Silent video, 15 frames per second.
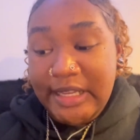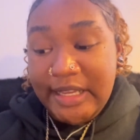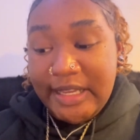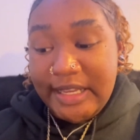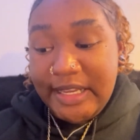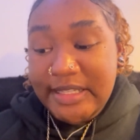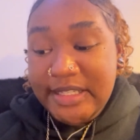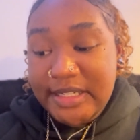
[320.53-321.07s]

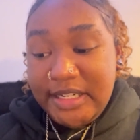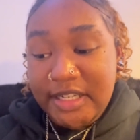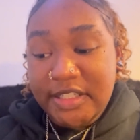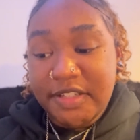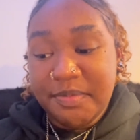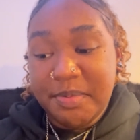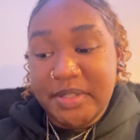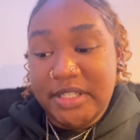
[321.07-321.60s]
its
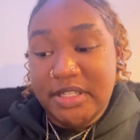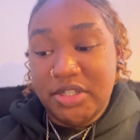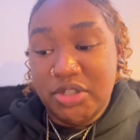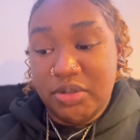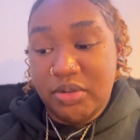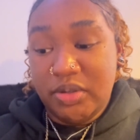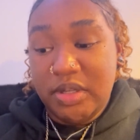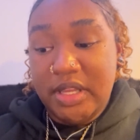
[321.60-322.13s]
addictive
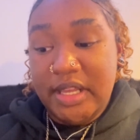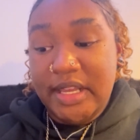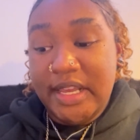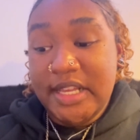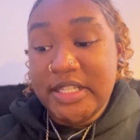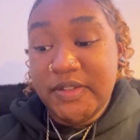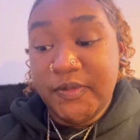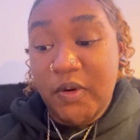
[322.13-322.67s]
potential
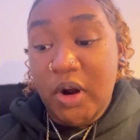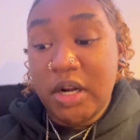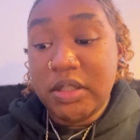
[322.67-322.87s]
is far